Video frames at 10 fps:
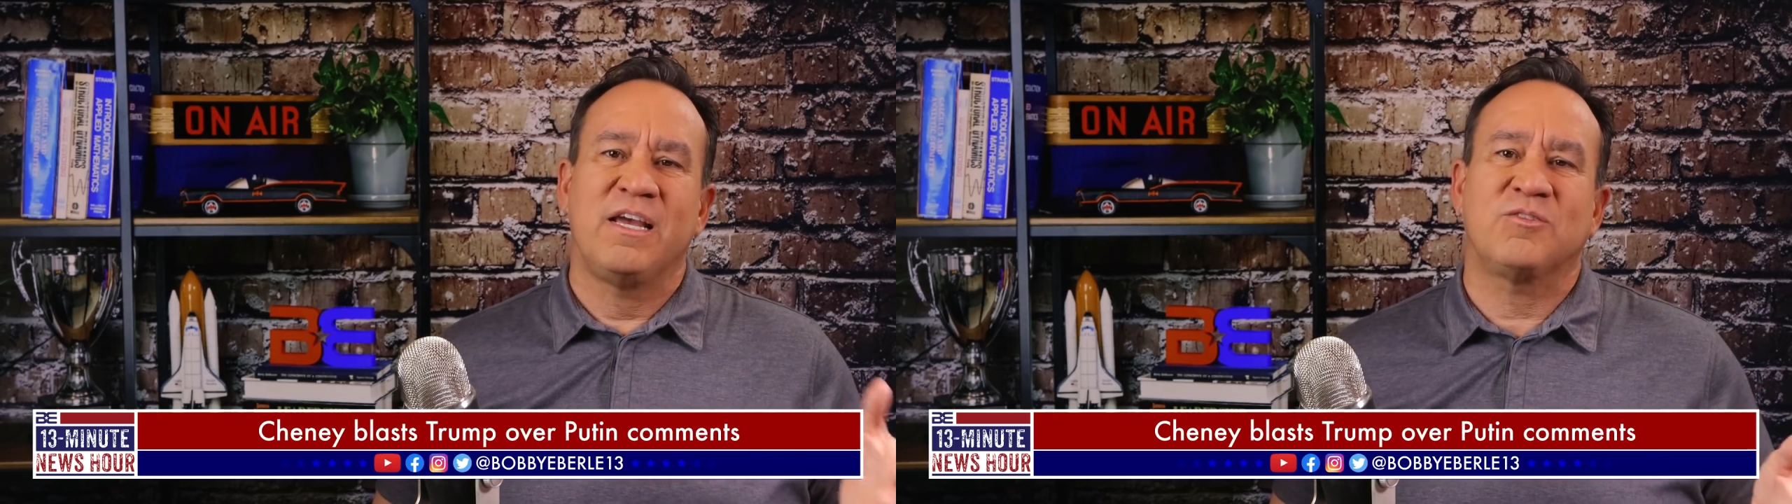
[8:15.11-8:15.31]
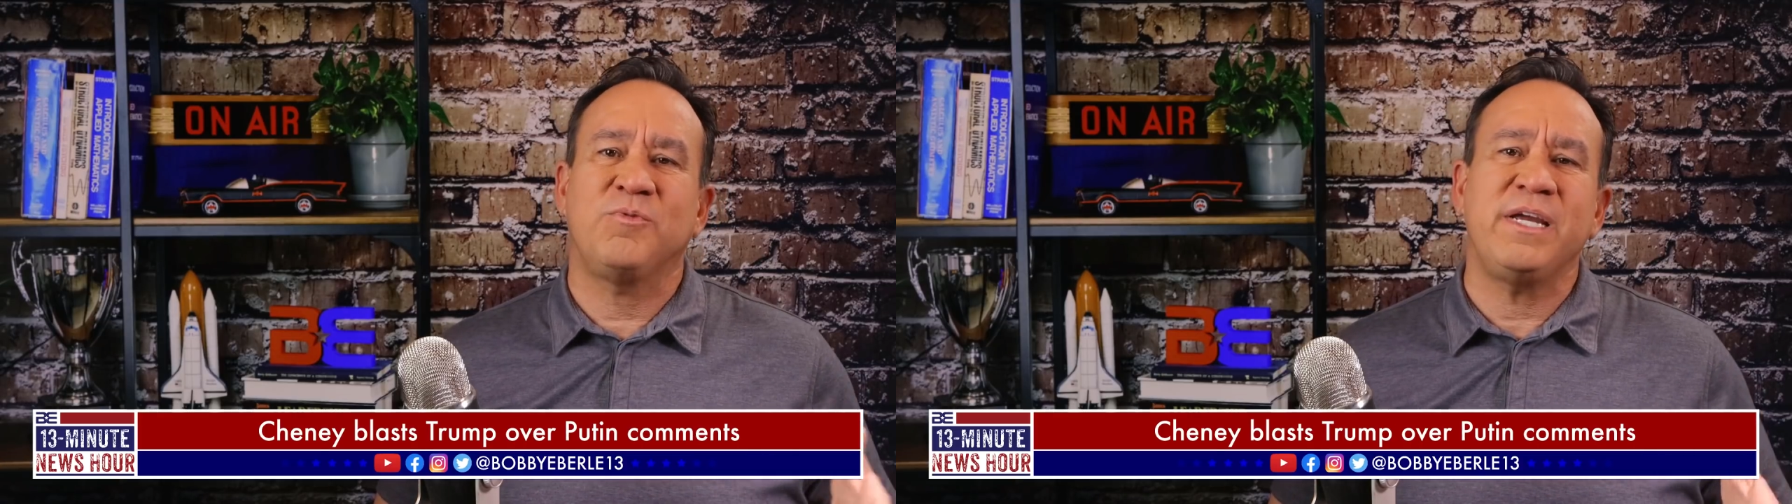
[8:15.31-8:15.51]

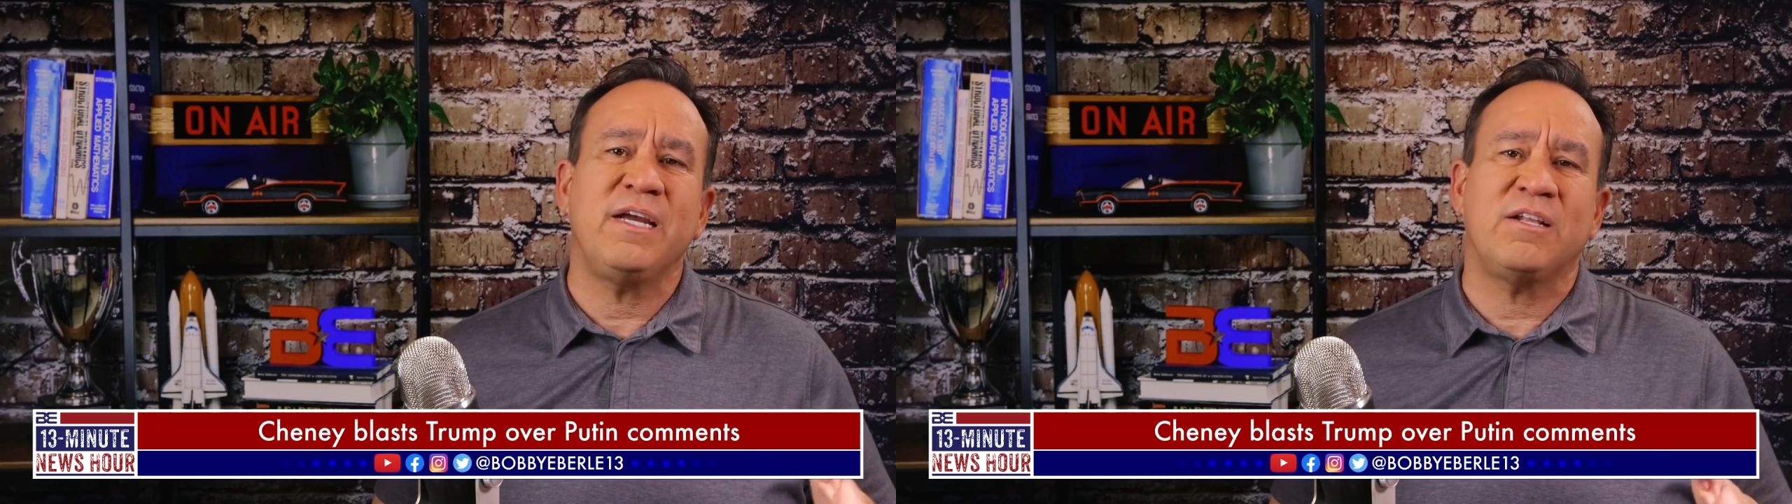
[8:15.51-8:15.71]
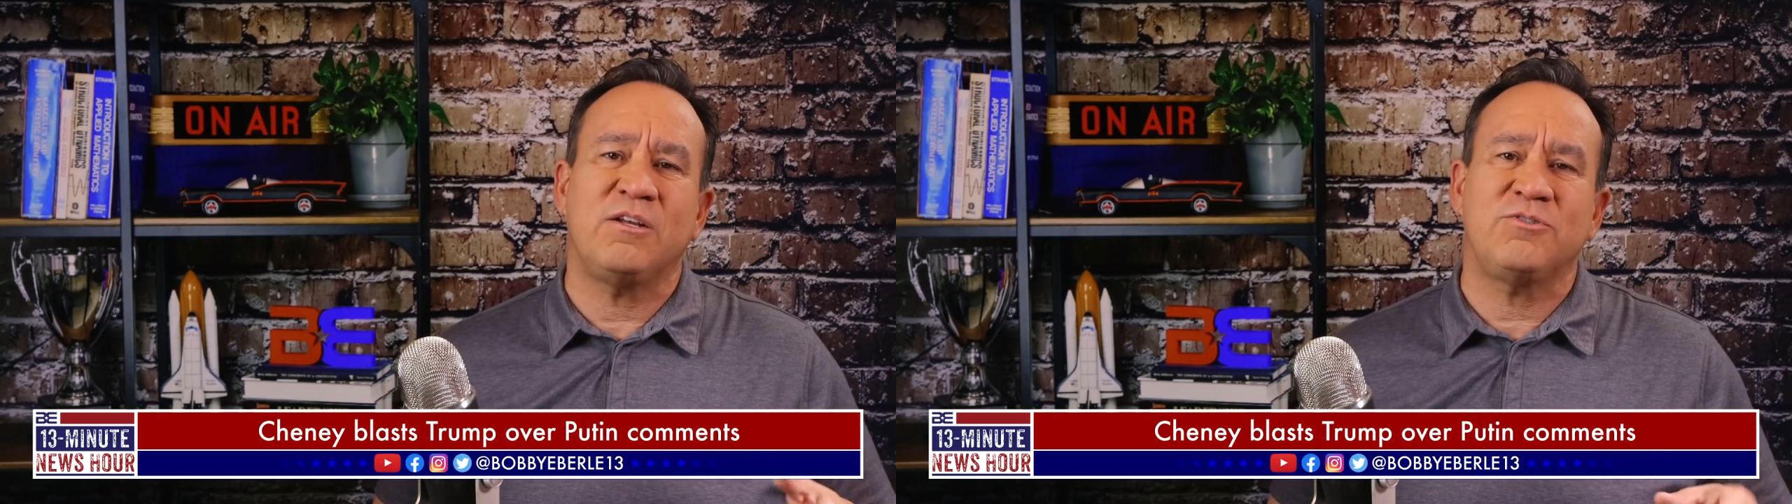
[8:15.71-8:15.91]
as we
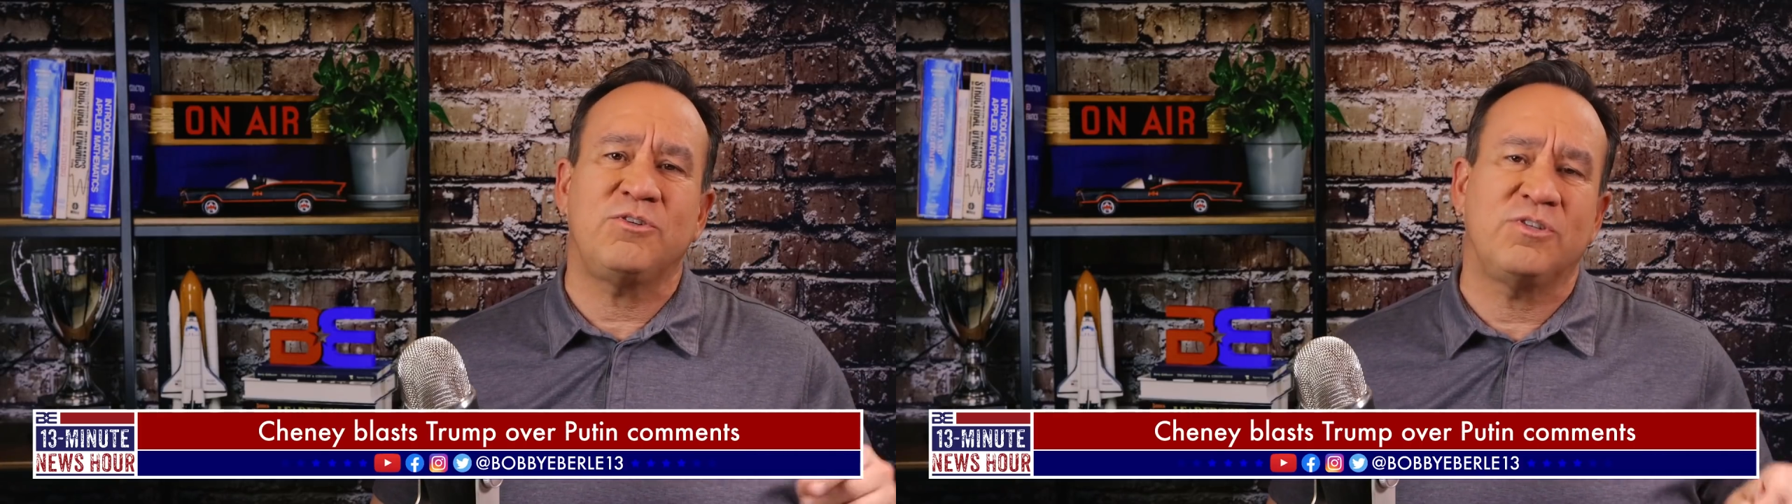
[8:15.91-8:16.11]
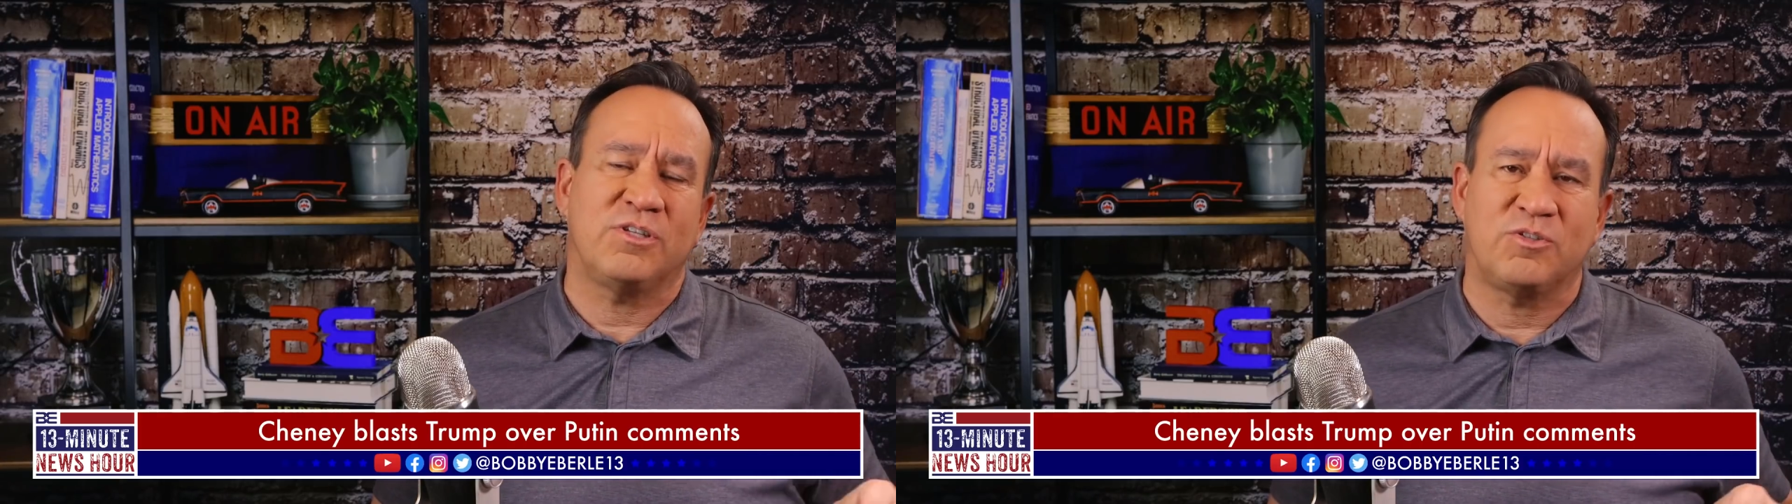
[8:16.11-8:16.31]
get
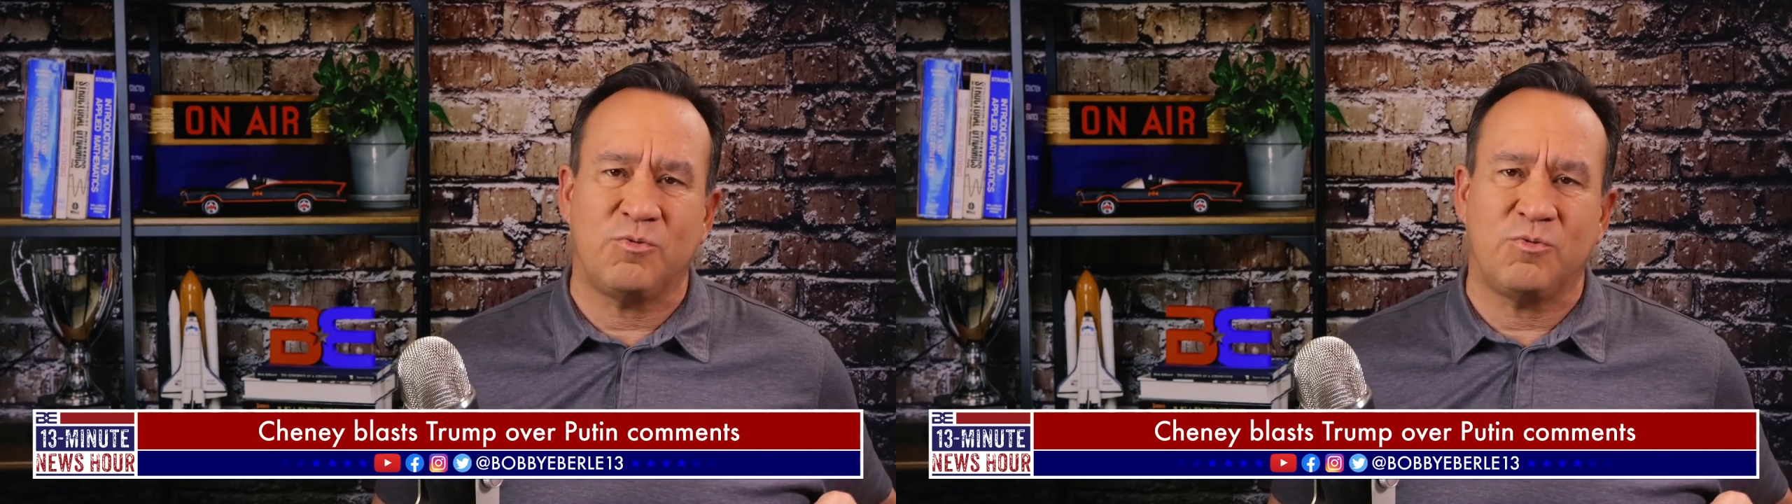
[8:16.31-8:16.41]
closer to the